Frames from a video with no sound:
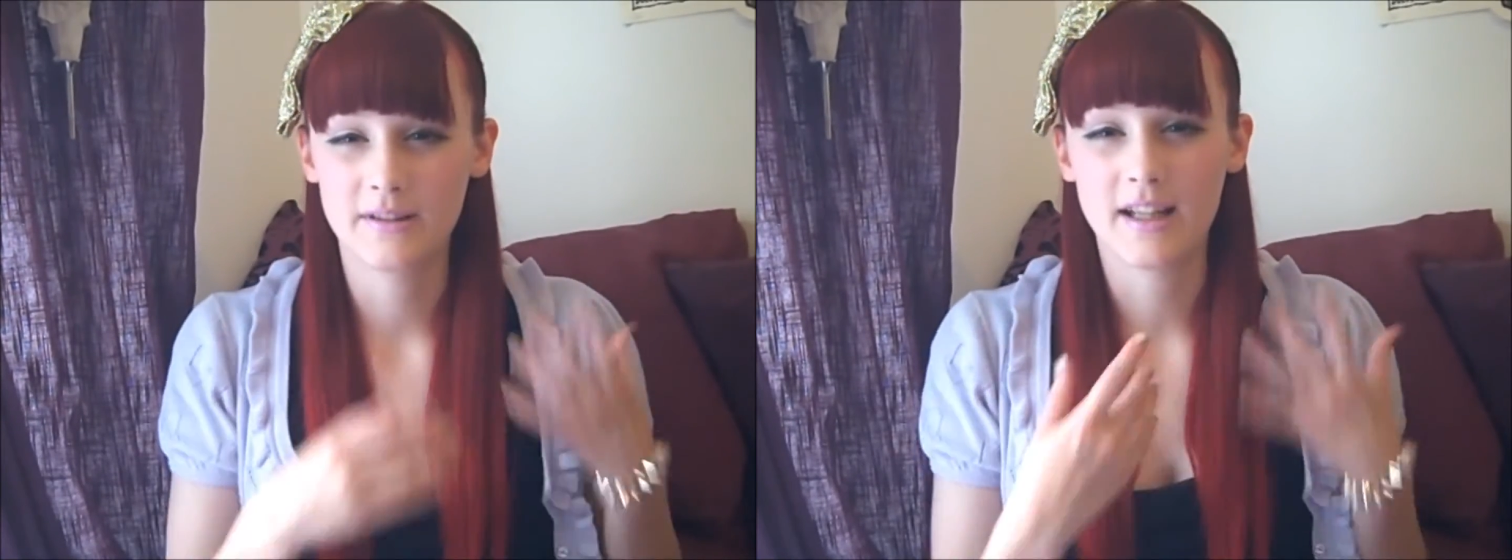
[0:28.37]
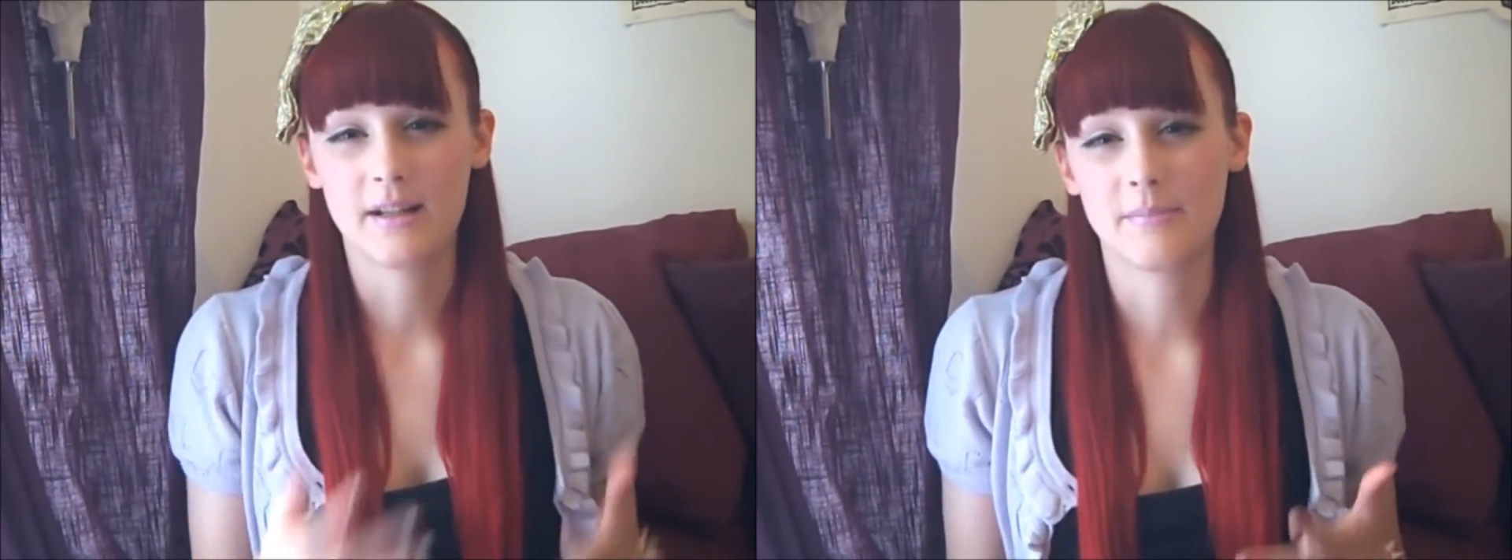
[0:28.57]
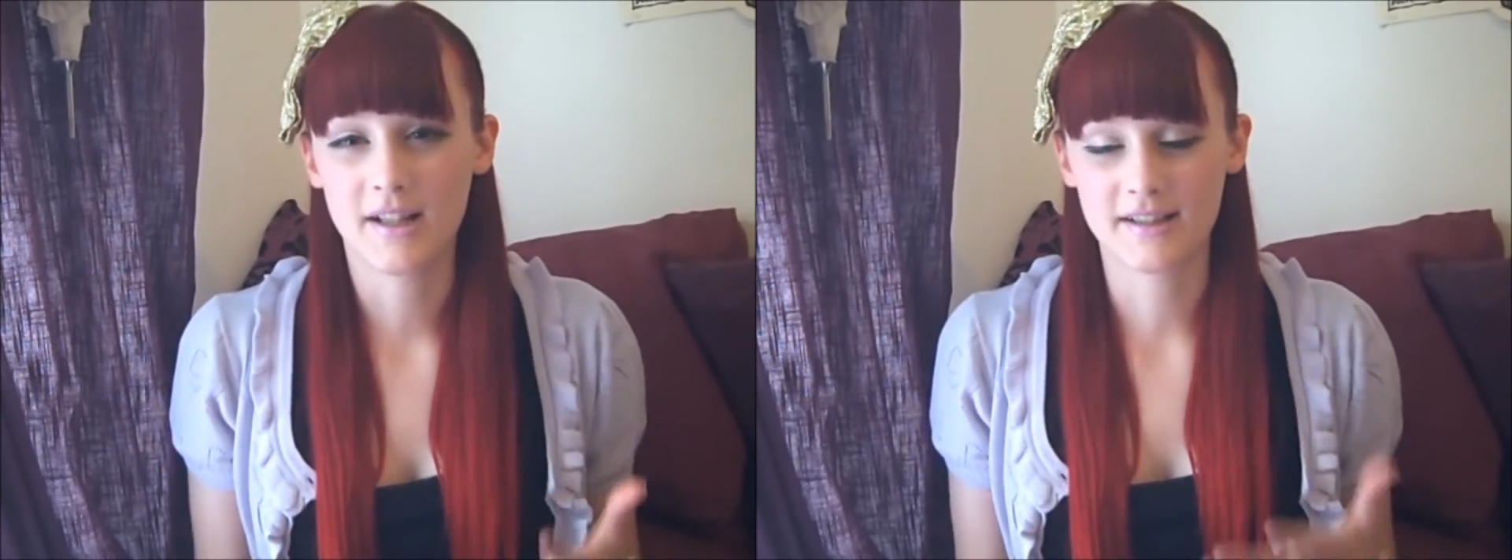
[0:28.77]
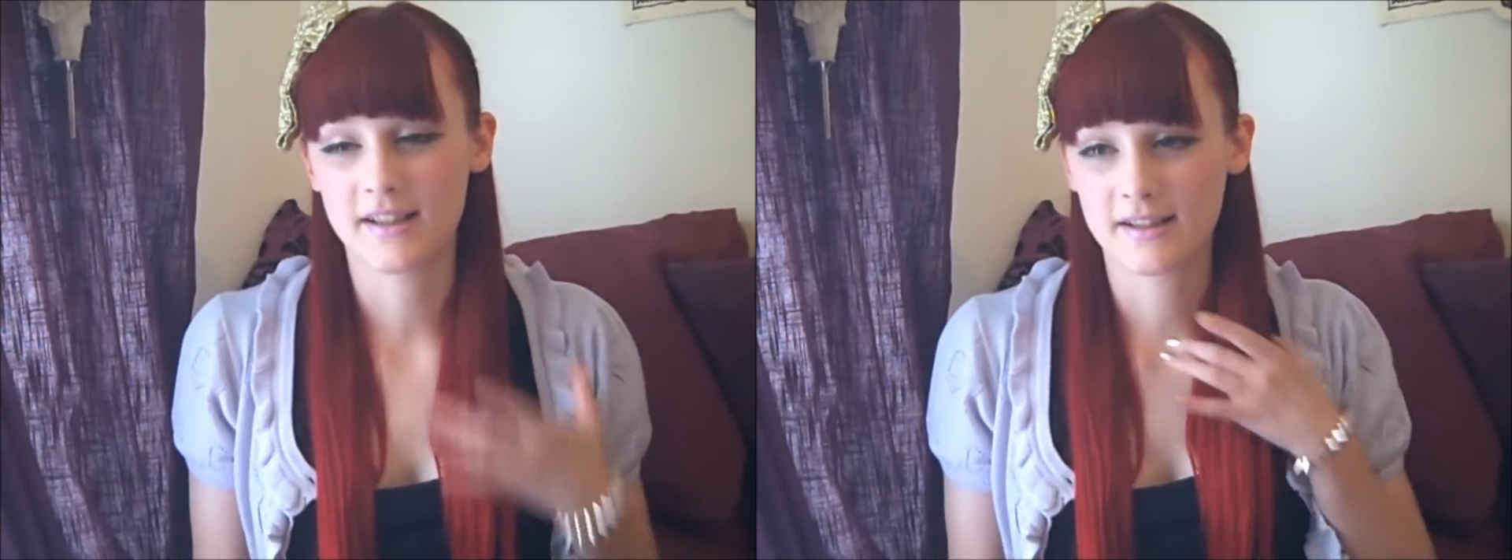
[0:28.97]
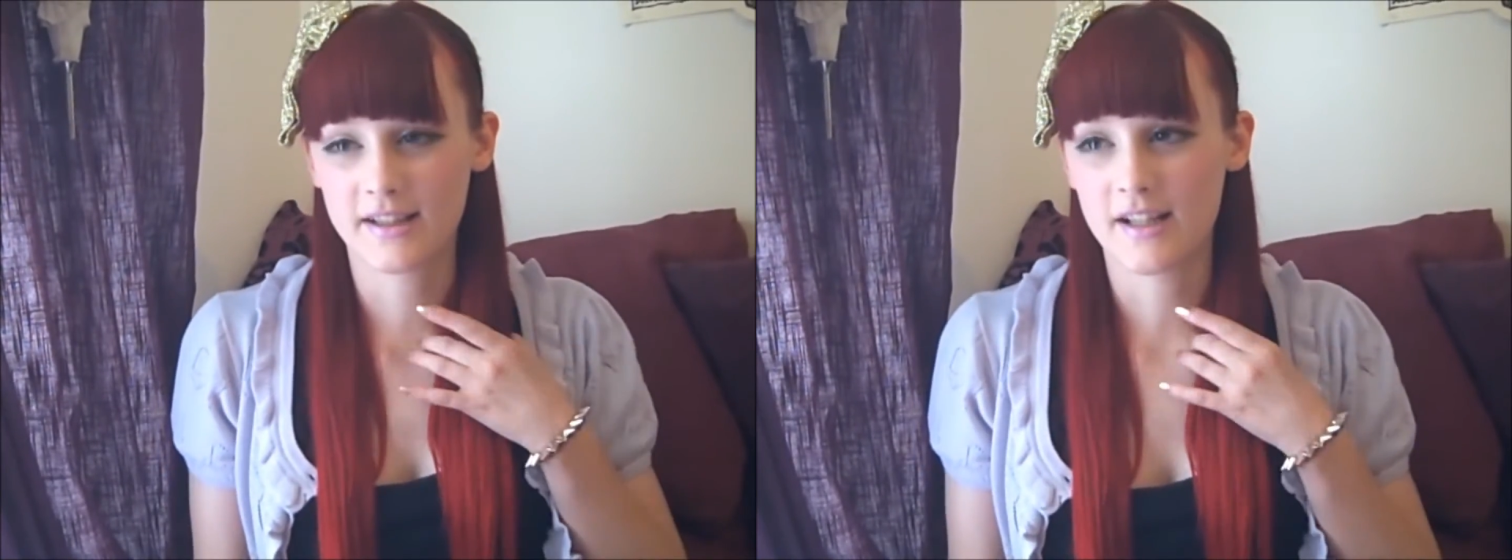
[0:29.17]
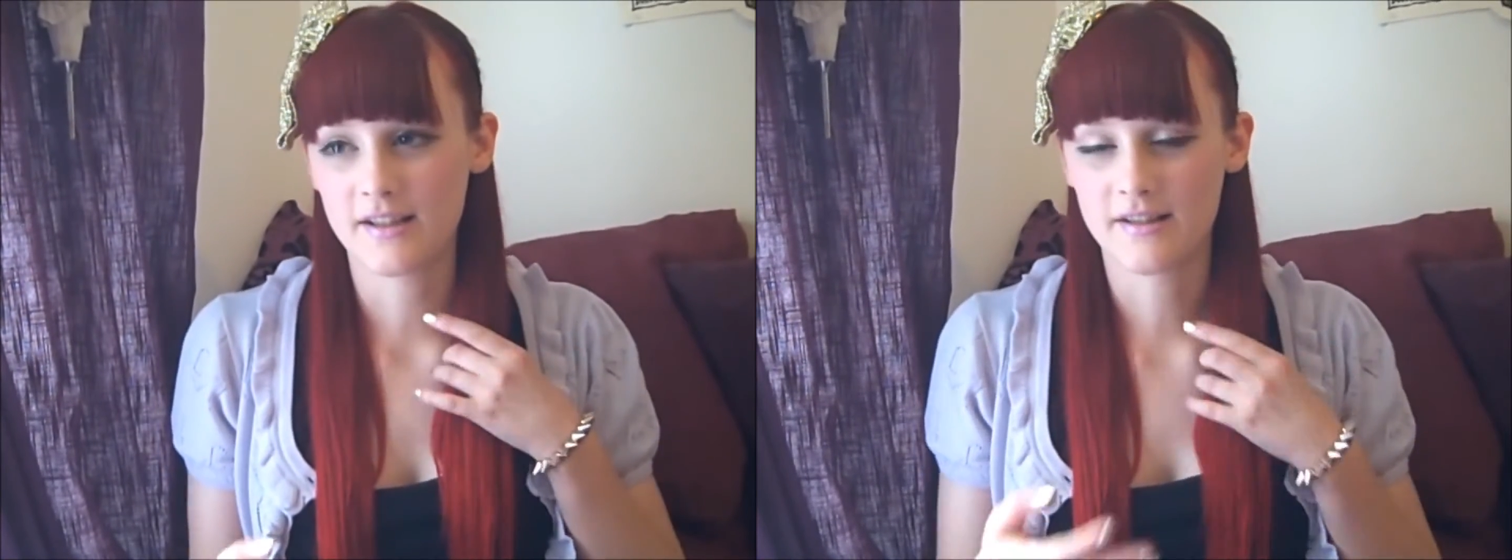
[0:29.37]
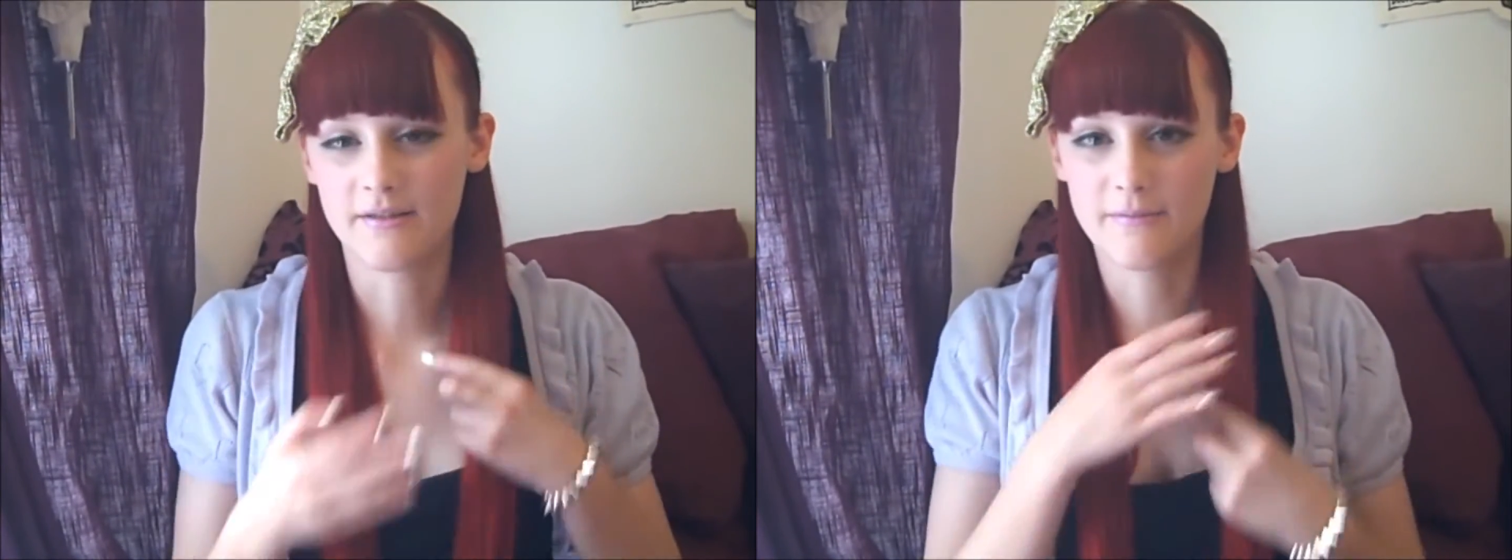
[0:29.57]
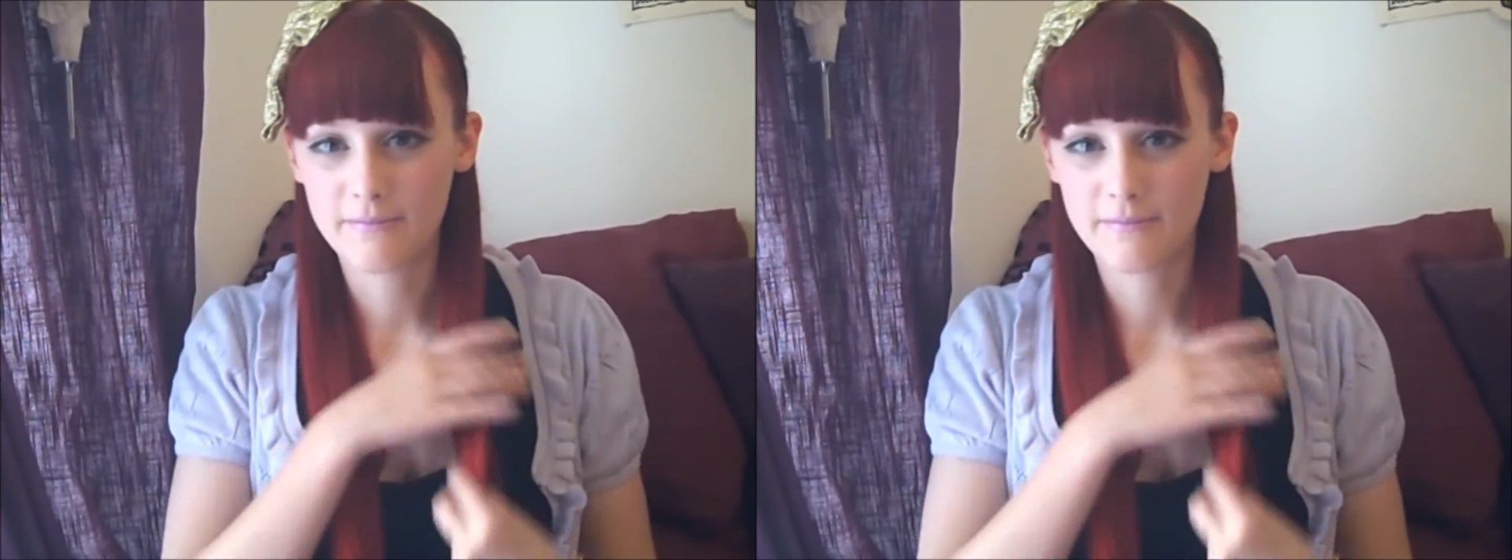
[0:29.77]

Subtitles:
get it past that stage and